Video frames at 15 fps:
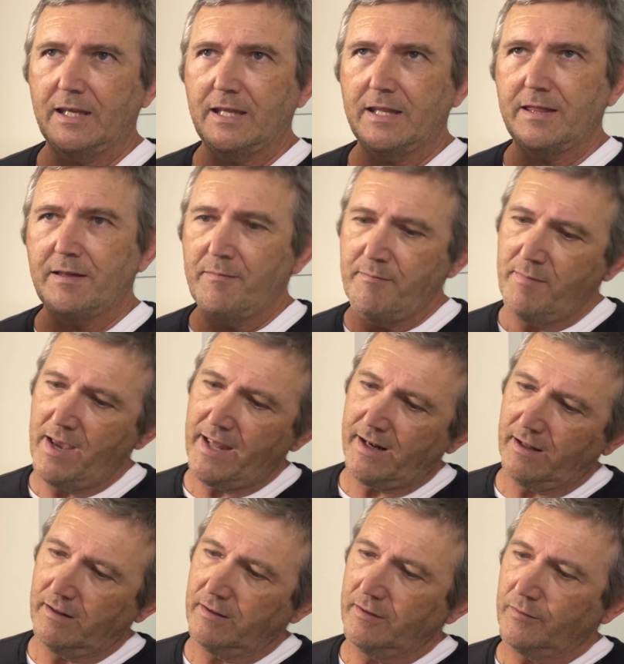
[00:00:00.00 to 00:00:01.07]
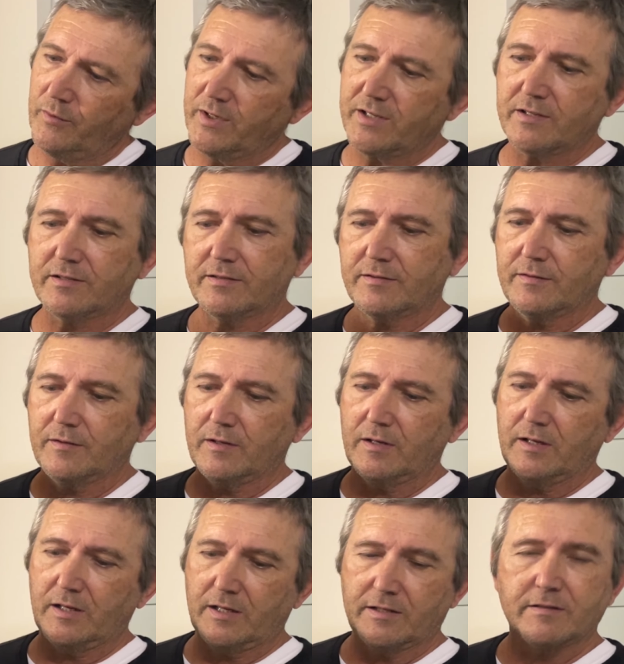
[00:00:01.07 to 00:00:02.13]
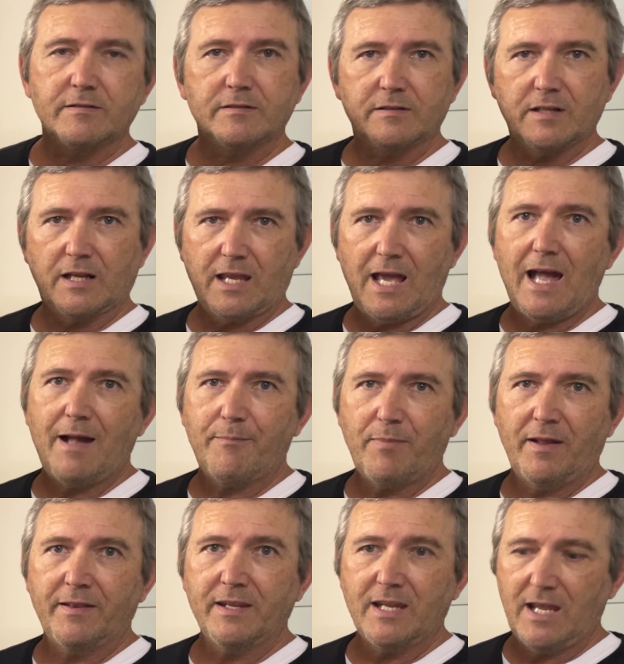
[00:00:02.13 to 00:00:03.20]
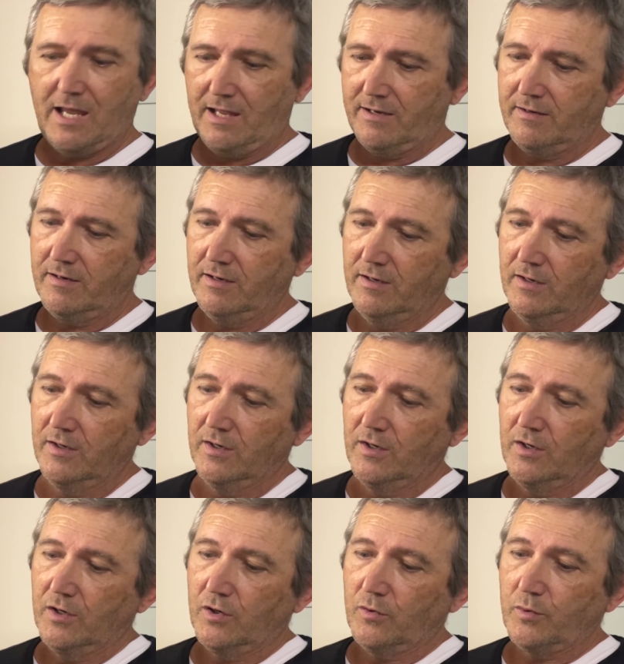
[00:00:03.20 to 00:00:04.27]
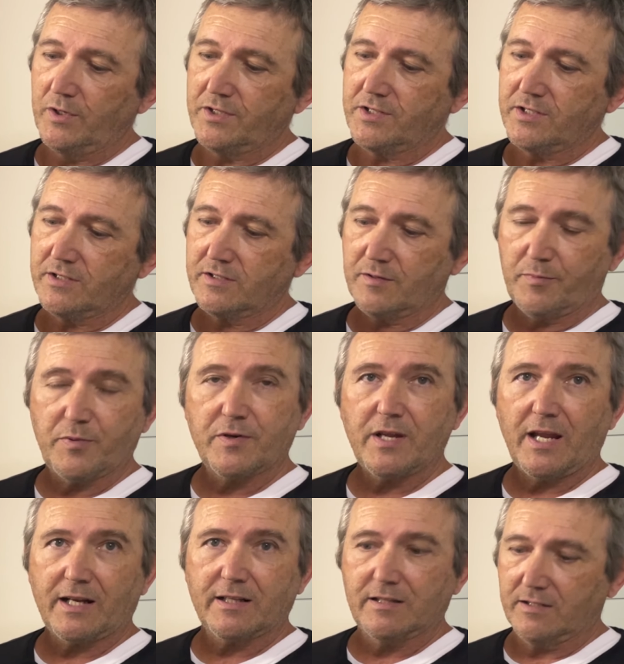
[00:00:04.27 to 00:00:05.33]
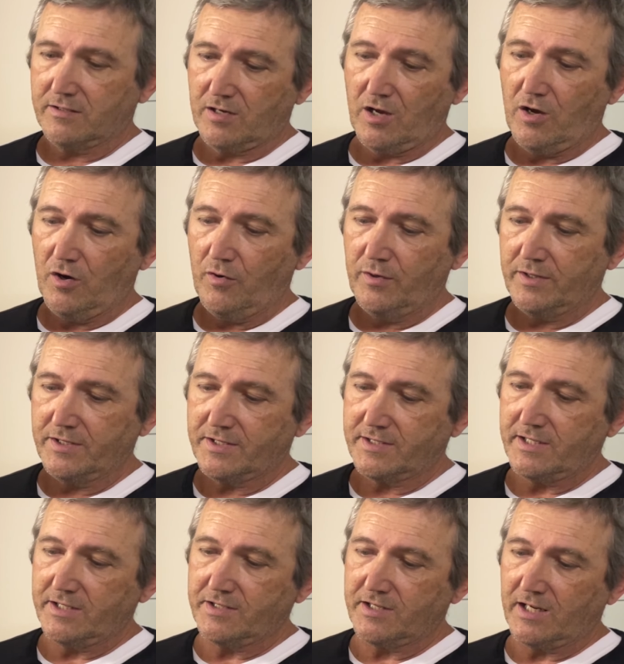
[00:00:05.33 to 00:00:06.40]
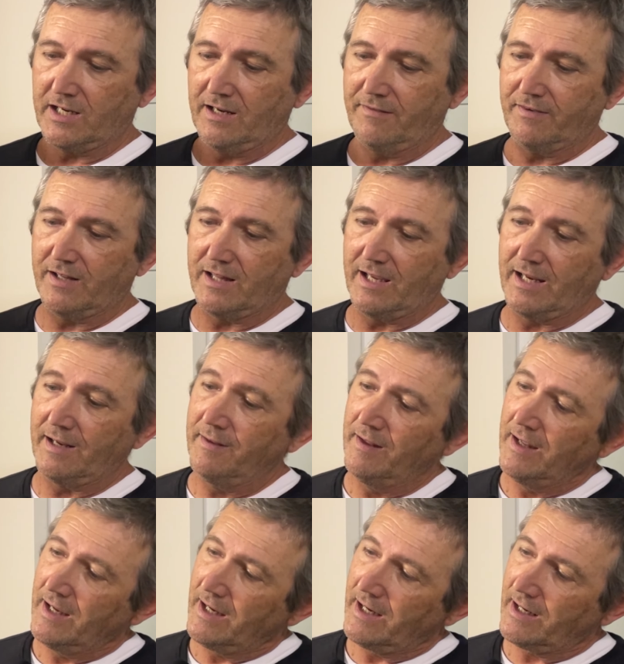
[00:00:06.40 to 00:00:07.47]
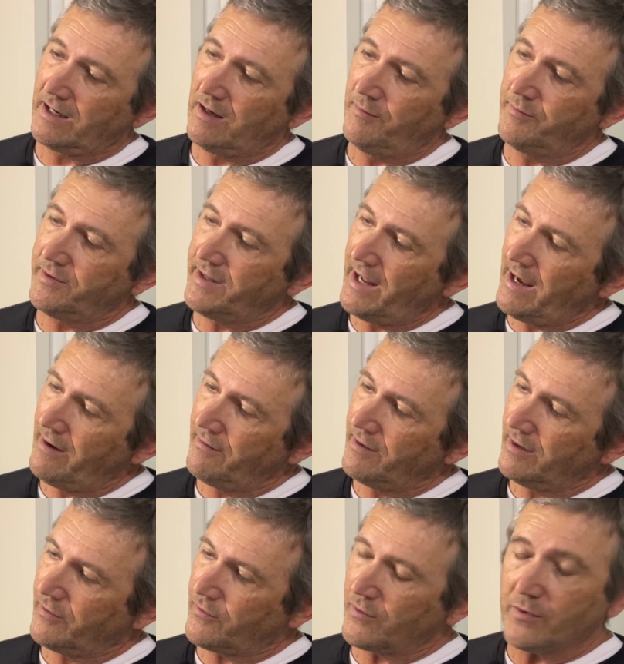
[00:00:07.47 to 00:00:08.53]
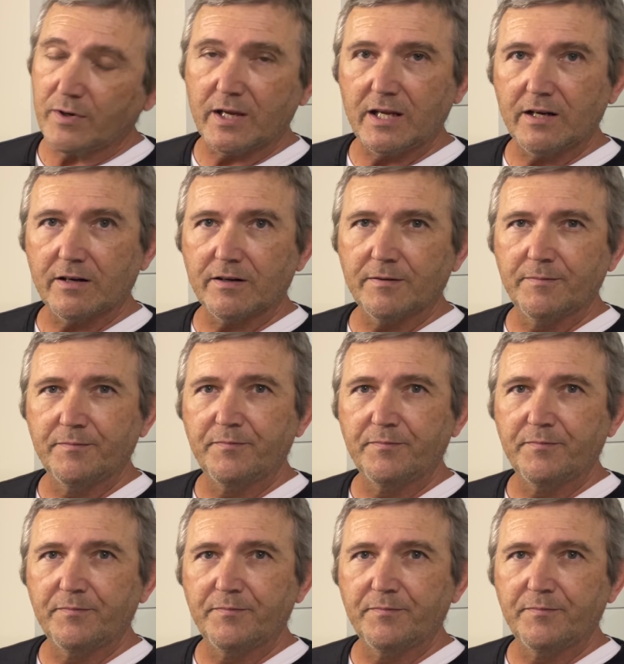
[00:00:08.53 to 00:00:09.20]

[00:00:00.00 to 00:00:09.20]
The metal, which is the cap on the end, which is to protect the toe and the stitching and everything, it comes down through here